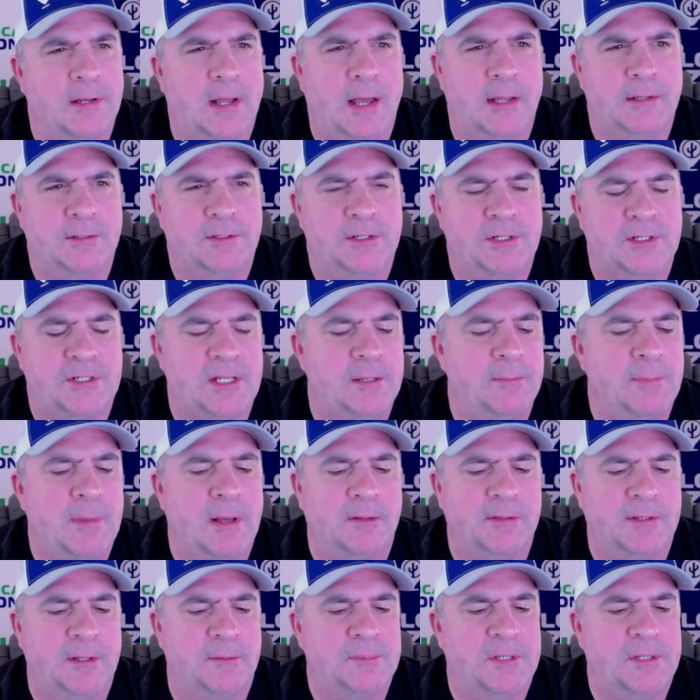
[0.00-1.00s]
just
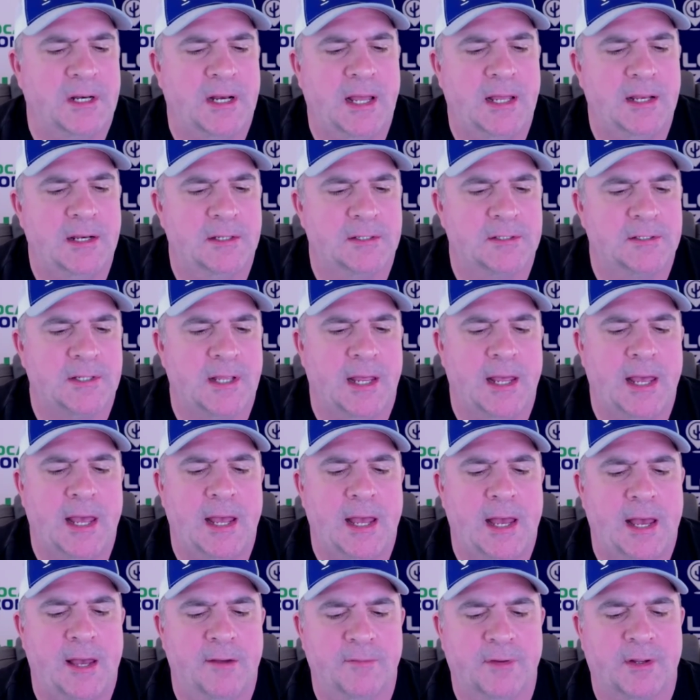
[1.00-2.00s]
emailed them today to say, hey,
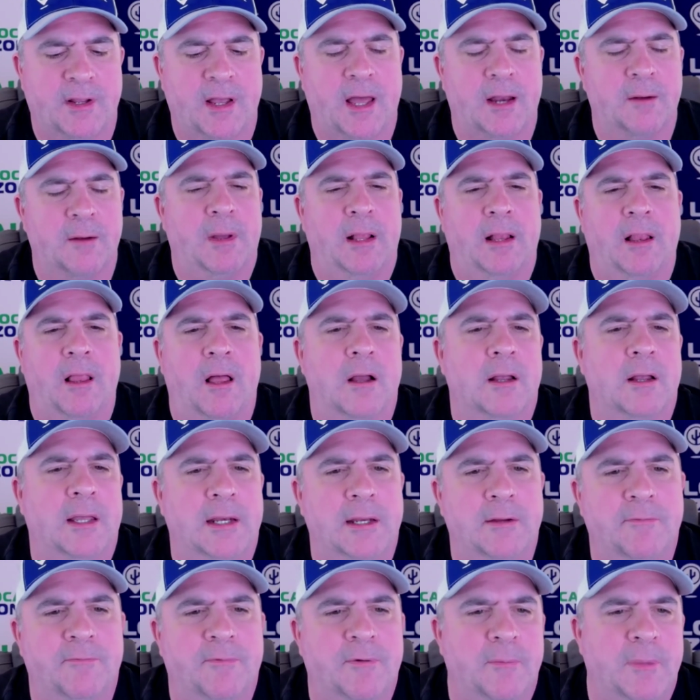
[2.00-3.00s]
I haven't gotten my login
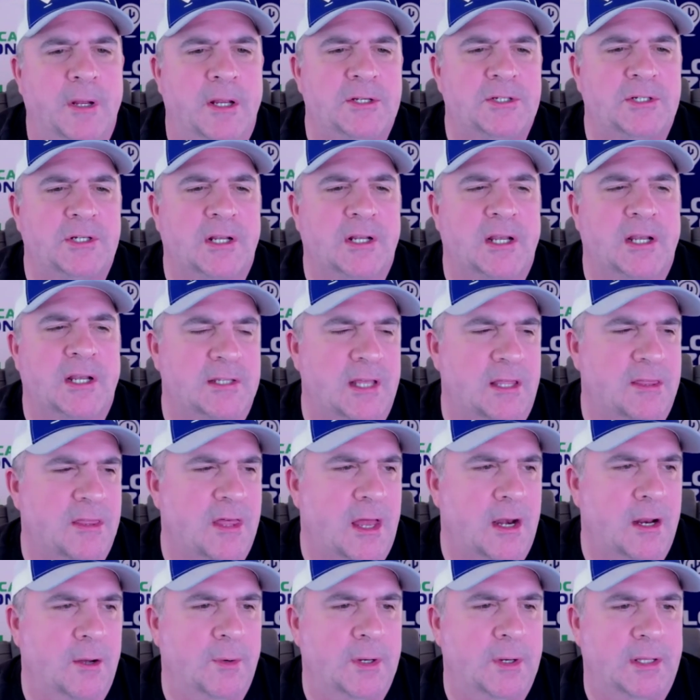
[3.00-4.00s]
information because I
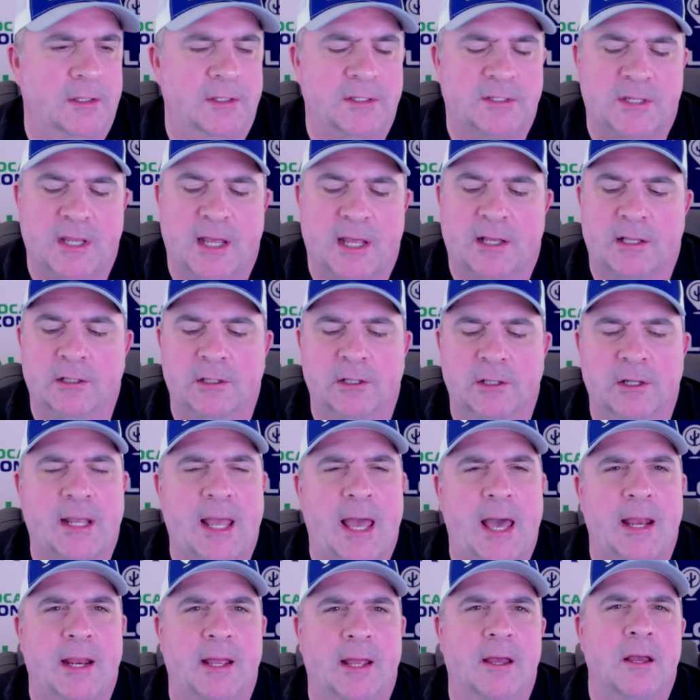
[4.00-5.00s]
thought I would at least take a look
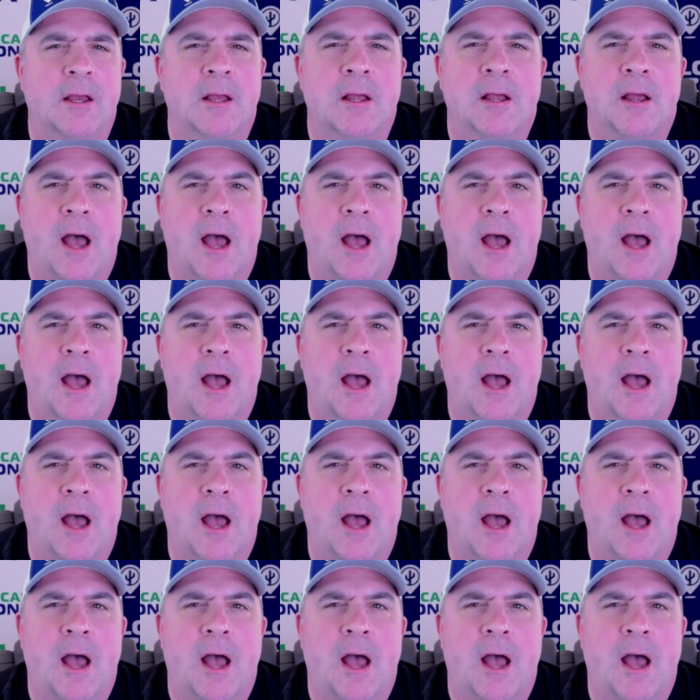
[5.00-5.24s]
at it.